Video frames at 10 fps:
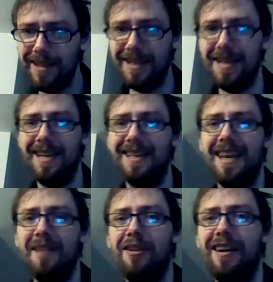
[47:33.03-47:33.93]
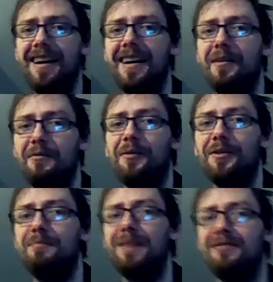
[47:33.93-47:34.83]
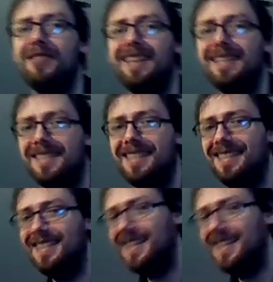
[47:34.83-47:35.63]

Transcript: Yeah, right. I would be rich.